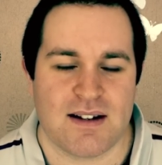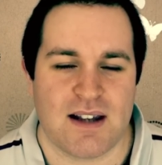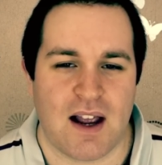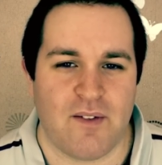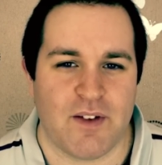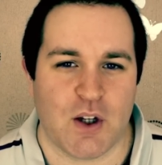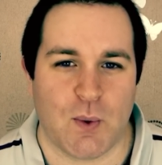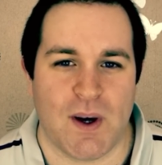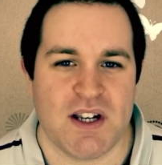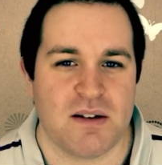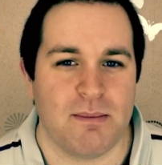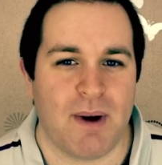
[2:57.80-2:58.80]
it's time for the
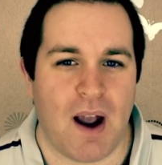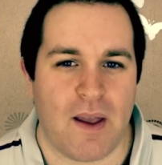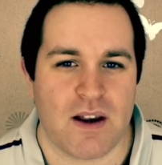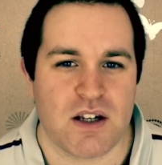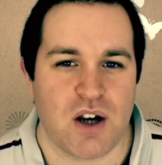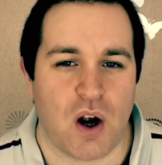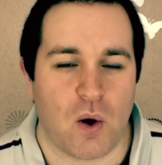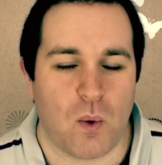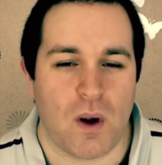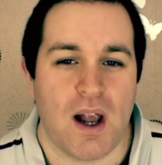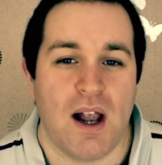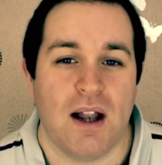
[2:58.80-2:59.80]
question part of the show.
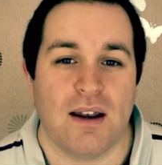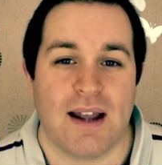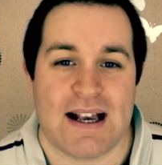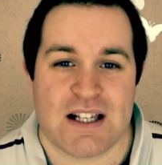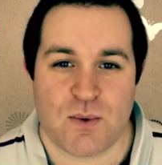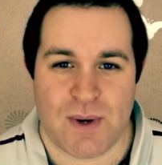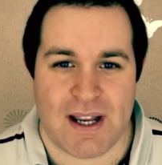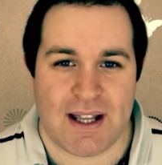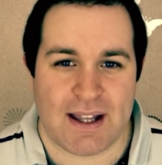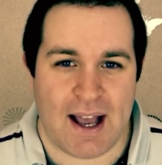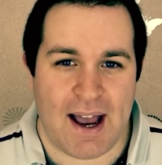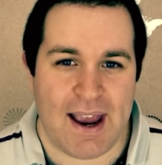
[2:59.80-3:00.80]
Last
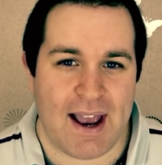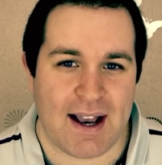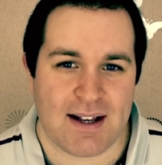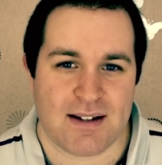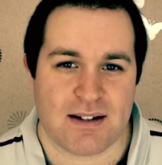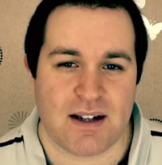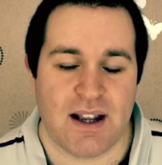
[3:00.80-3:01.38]
week, I asked,